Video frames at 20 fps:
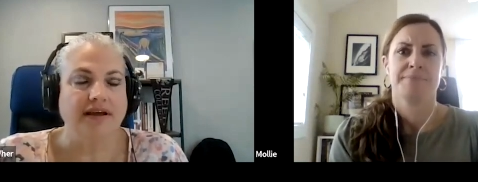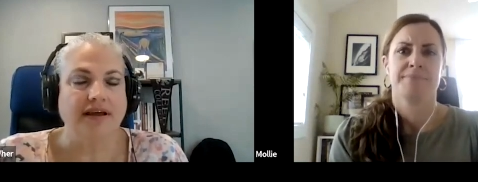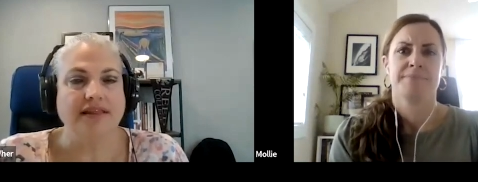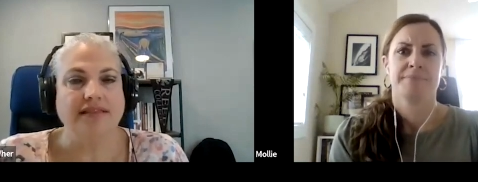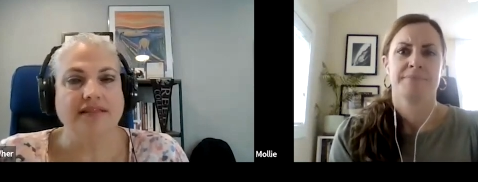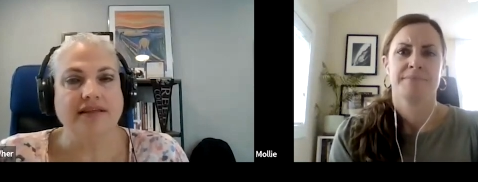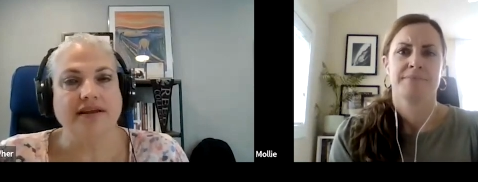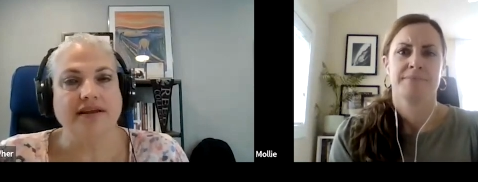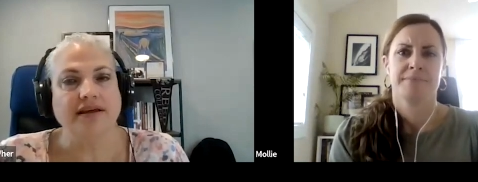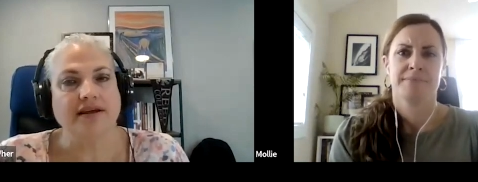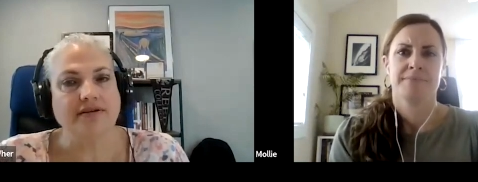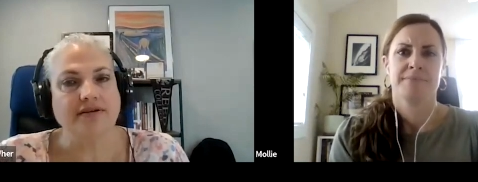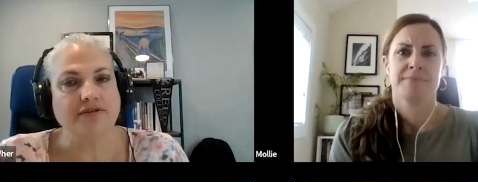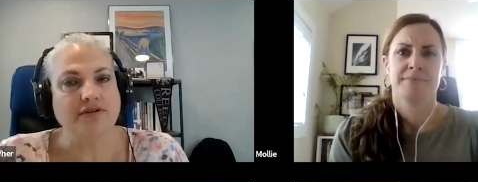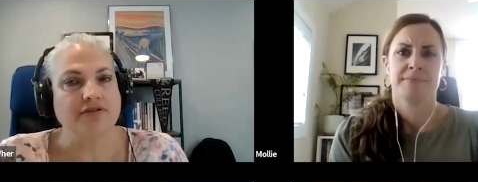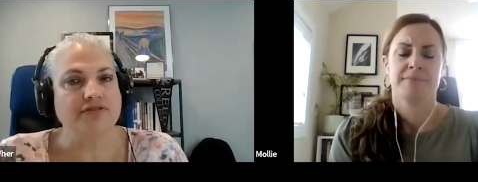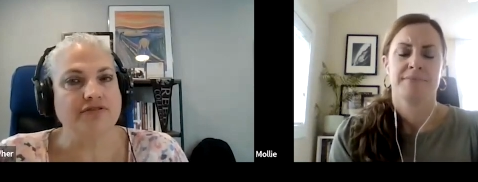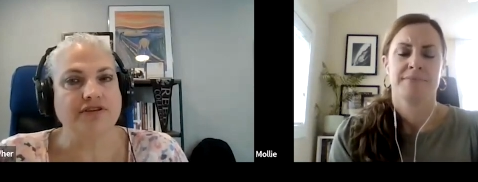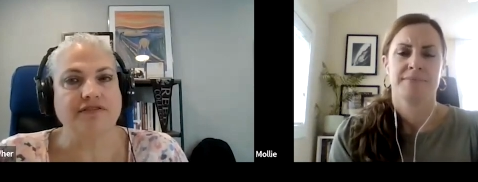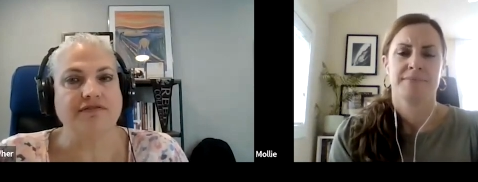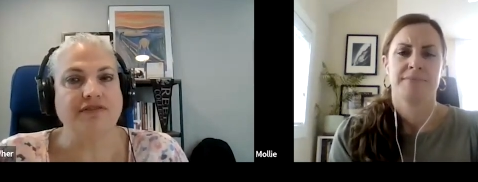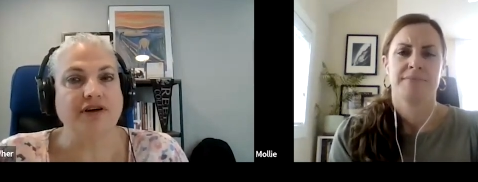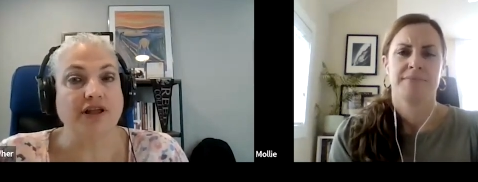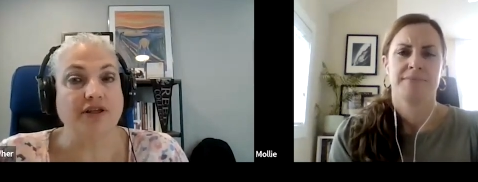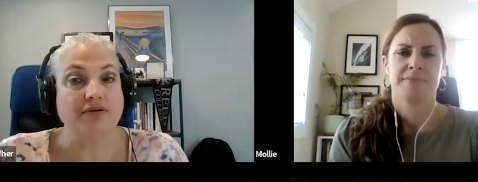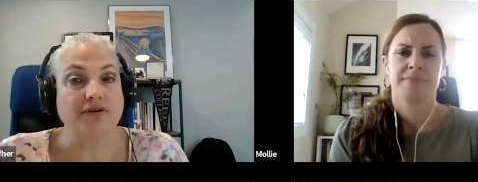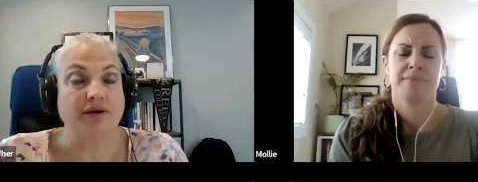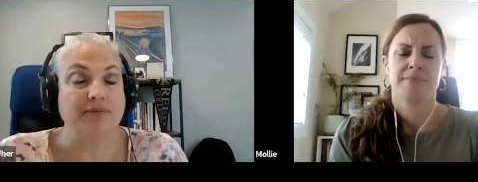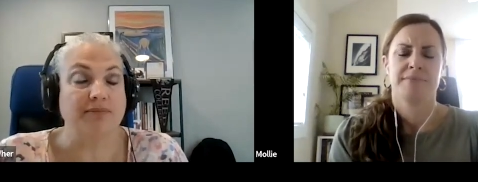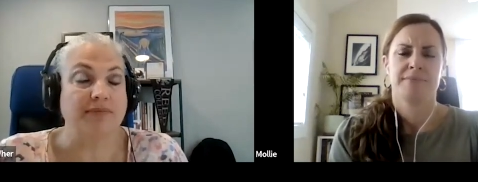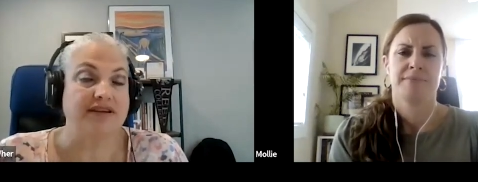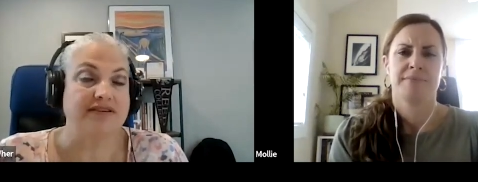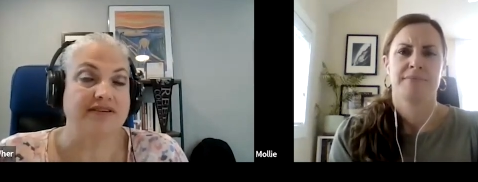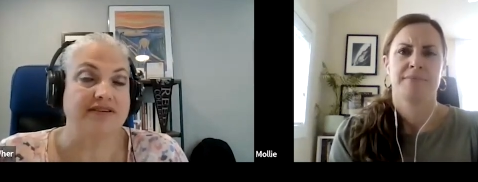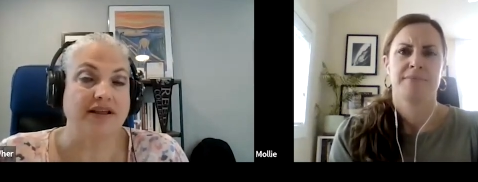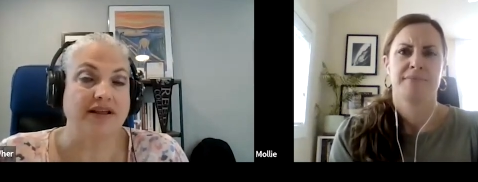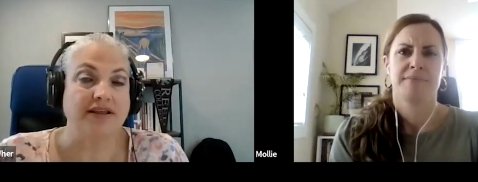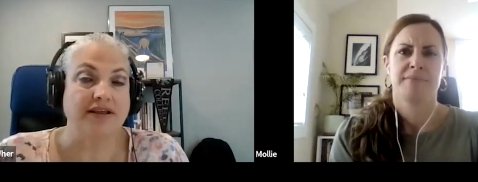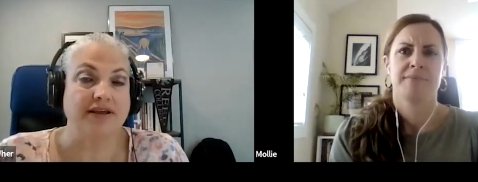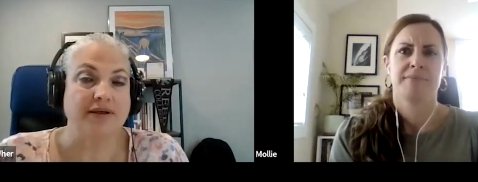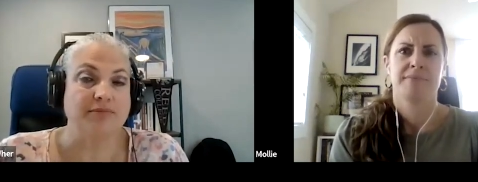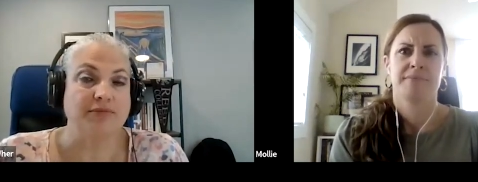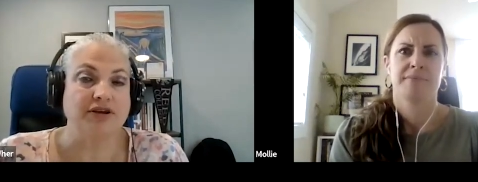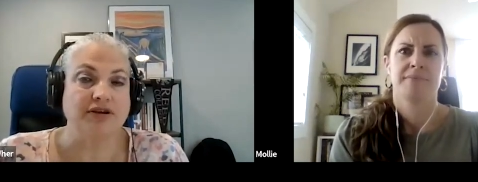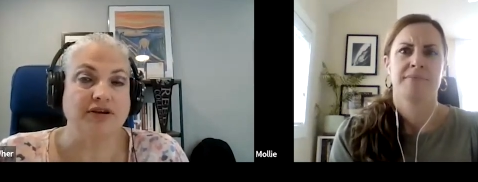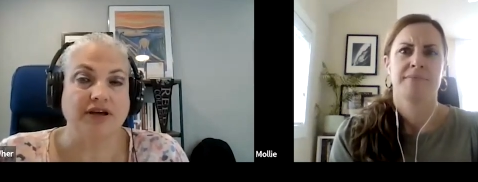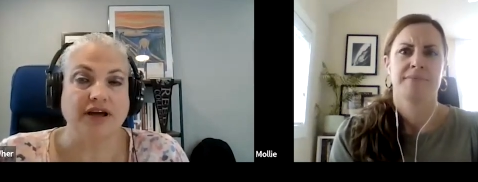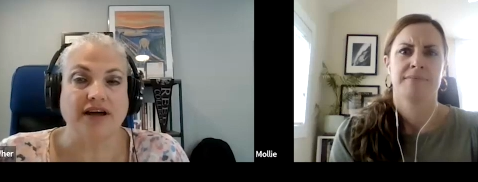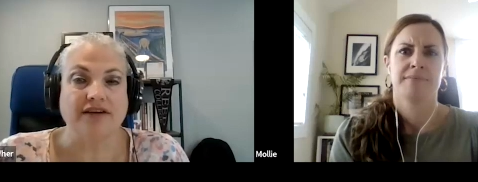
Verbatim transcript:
Speaker 1: And then I usually followed up by telling them, look,